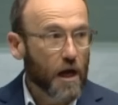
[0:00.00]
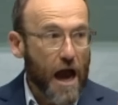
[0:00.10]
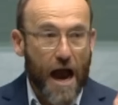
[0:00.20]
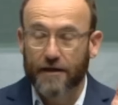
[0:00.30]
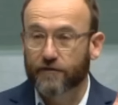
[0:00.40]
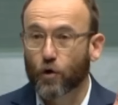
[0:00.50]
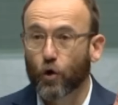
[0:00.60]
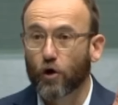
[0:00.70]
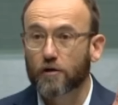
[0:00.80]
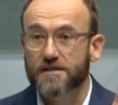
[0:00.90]
And of
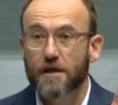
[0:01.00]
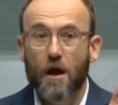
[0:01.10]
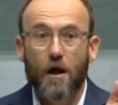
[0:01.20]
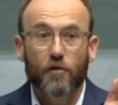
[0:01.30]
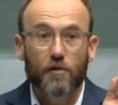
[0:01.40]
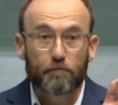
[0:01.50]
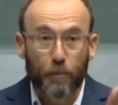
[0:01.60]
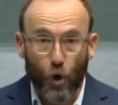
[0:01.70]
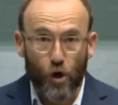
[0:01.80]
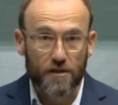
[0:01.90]
course, the
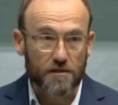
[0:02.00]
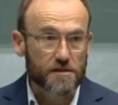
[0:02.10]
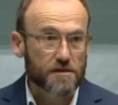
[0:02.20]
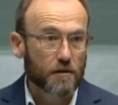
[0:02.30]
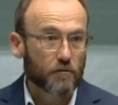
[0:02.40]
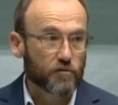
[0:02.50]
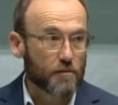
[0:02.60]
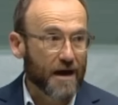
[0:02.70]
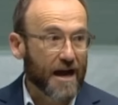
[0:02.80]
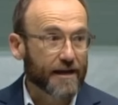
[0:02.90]
borders
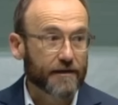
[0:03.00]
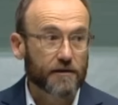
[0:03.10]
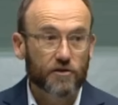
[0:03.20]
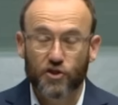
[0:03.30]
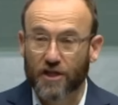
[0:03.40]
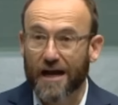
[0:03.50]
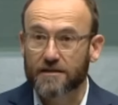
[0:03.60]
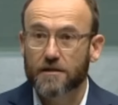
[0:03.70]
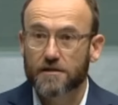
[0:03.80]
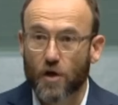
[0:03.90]
remain shut,
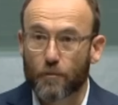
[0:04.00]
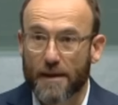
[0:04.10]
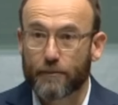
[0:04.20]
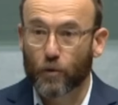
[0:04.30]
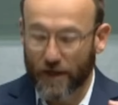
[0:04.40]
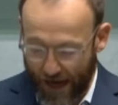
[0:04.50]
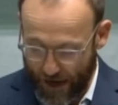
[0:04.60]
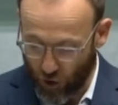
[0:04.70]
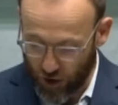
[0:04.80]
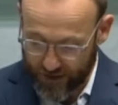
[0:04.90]
so people
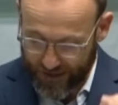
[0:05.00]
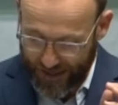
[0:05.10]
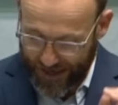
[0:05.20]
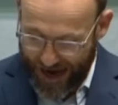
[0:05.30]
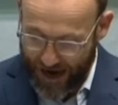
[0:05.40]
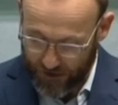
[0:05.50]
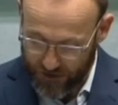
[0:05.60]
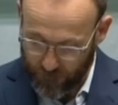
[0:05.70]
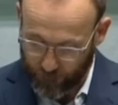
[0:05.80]
cannot get out.